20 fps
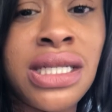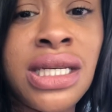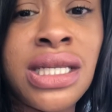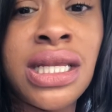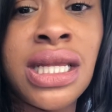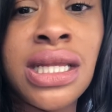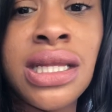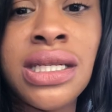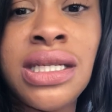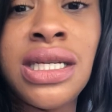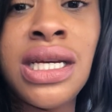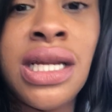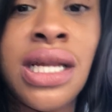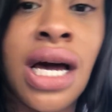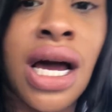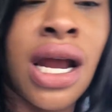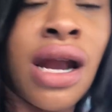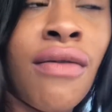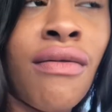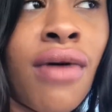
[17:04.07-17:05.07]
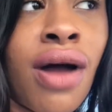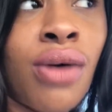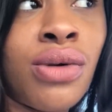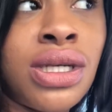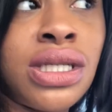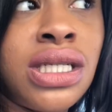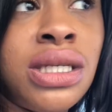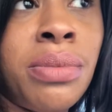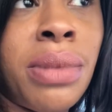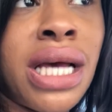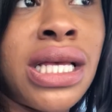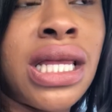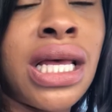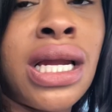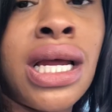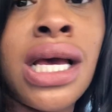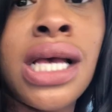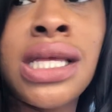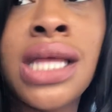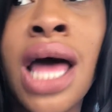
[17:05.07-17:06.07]
she's looking around and she
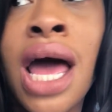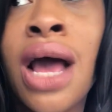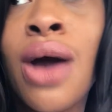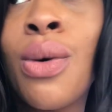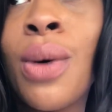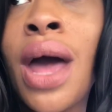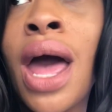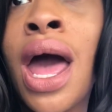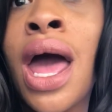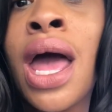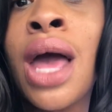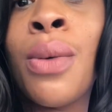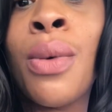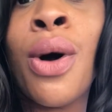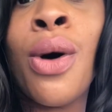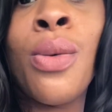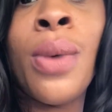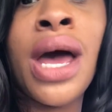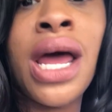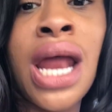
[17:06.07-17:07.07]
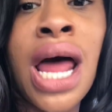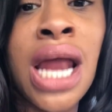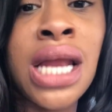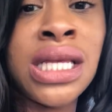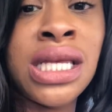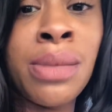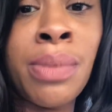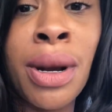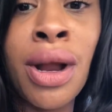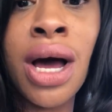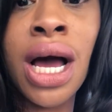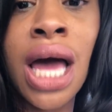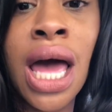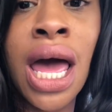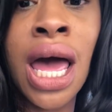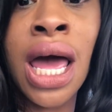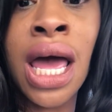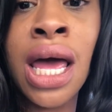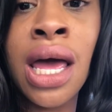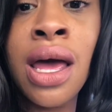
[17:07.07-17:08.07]
basically is like, okay, well, where the hell is Blanca
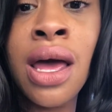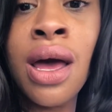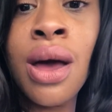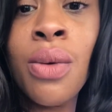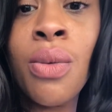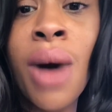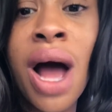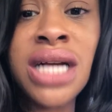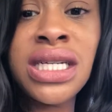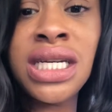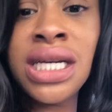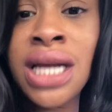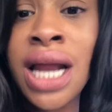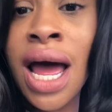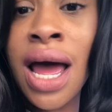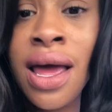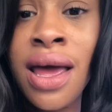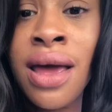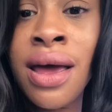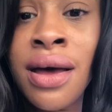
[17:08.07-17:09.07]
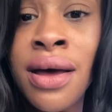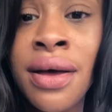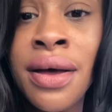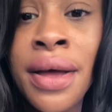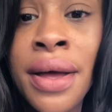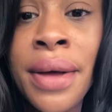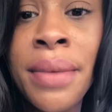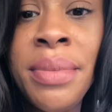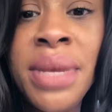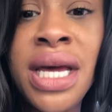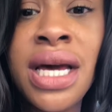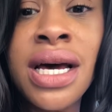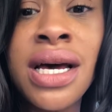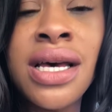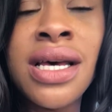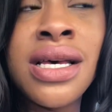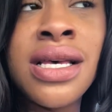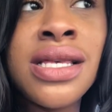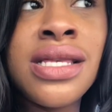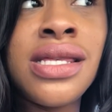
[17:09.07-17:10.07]
at? Why she not here?
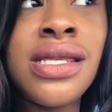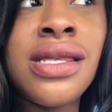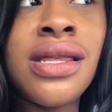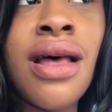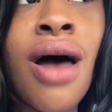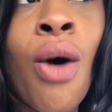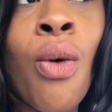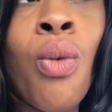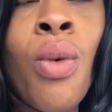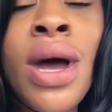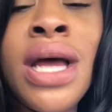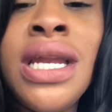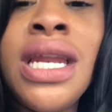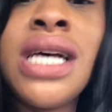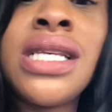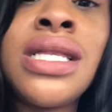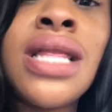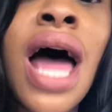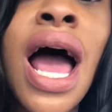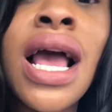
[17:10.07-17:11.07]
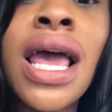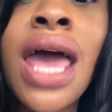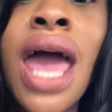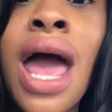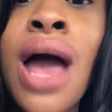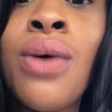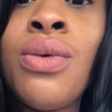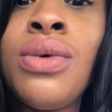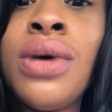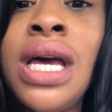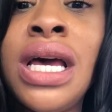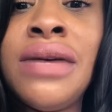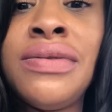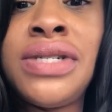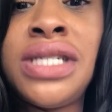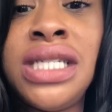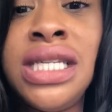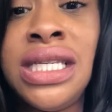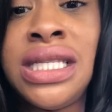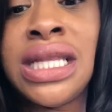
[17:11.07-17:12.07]
Because a win does not count if
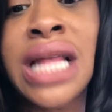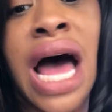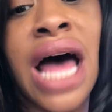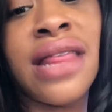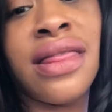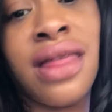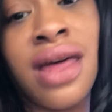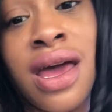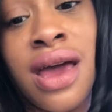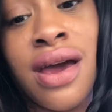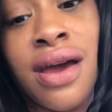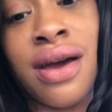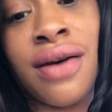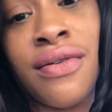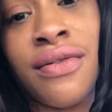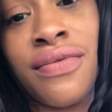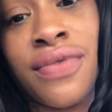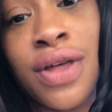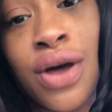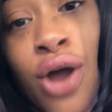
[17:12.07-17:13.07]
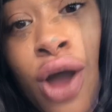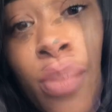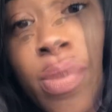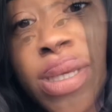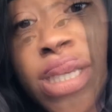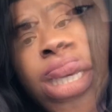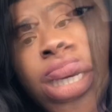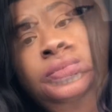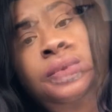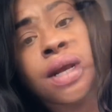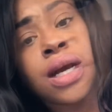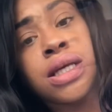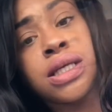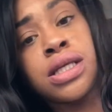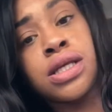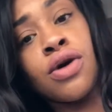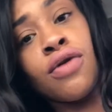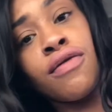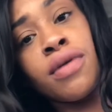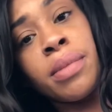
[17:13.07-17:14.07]
she's not there, the competition.
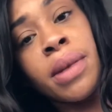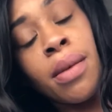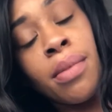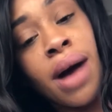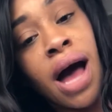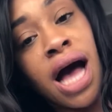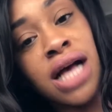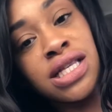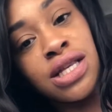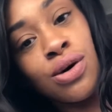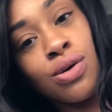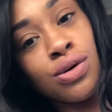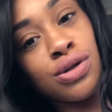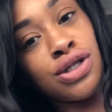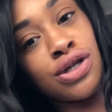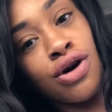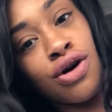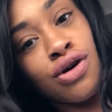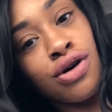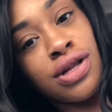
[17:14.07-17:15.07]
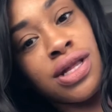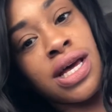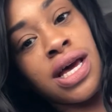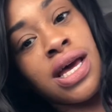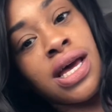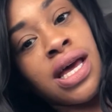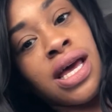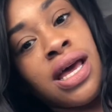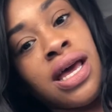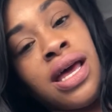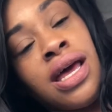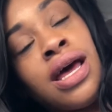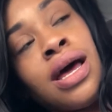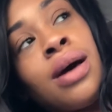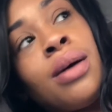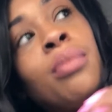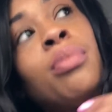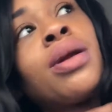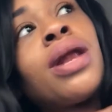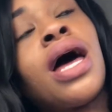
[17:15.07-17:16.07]
So remember I told y'all that
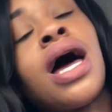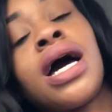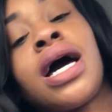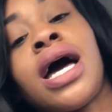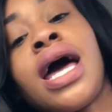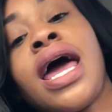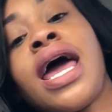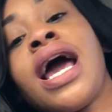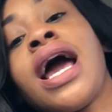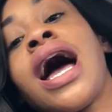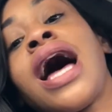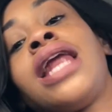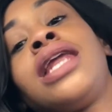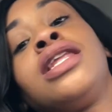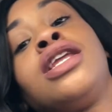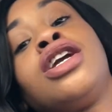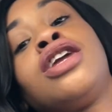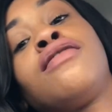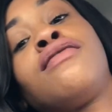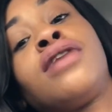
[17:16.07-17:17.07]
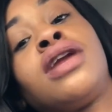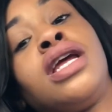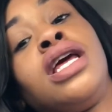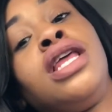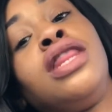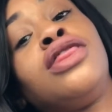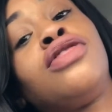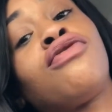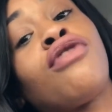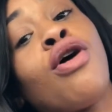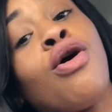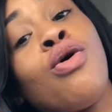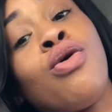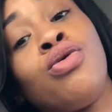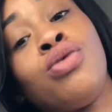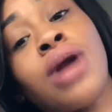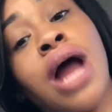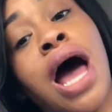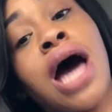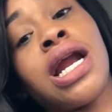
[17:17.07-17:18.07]
Blanca had got literally
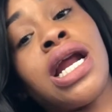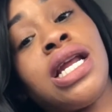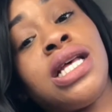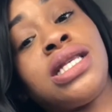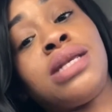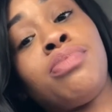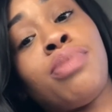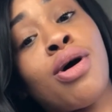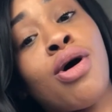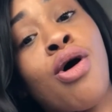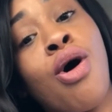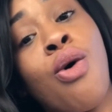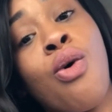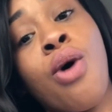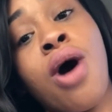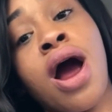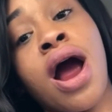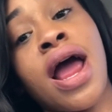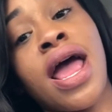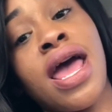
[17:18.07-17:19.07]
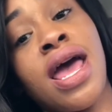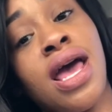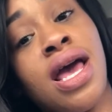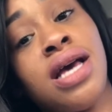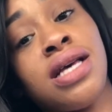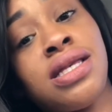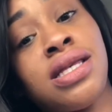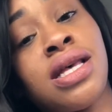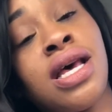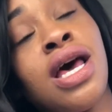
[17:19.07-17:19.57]
thrown out of this bar on her ass.